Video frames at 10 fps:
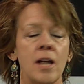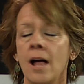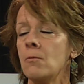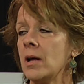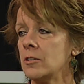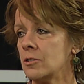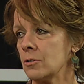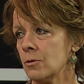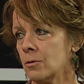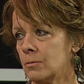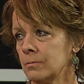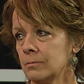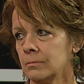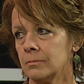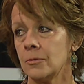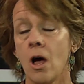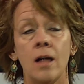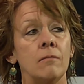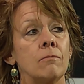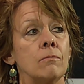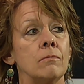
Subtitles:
I went to school, not